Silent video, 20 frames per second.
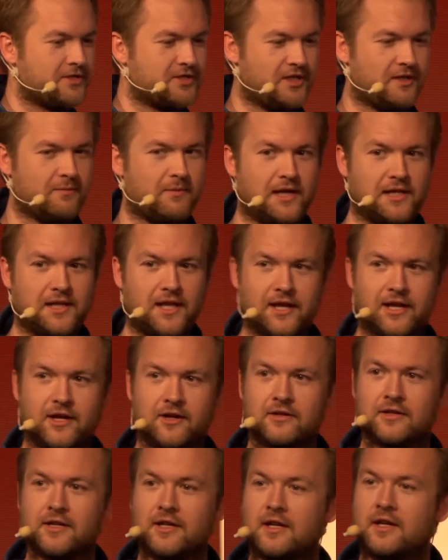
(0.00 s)
to you by Lego.
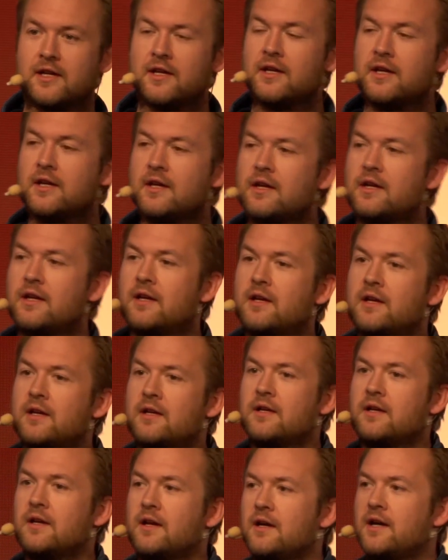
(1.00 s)

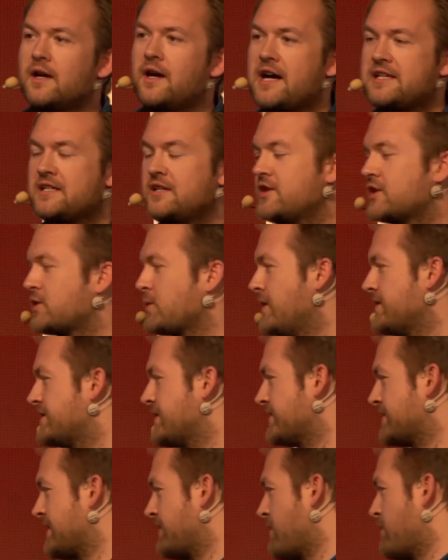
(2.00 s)
I did this once and
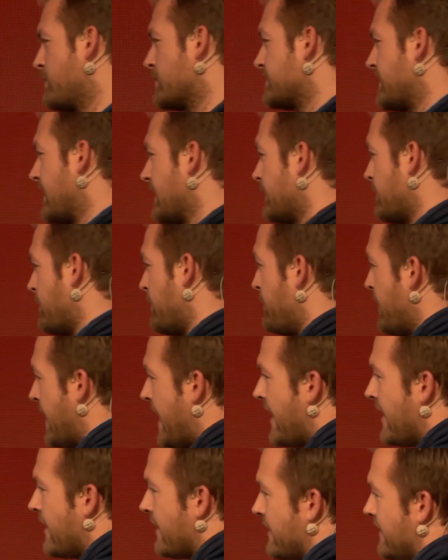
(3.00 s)
someone was like,
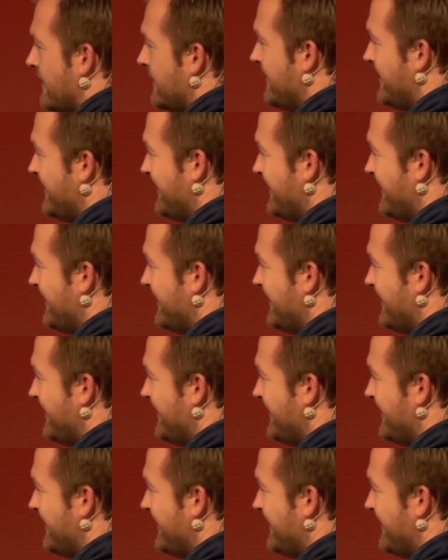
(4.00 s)
beer.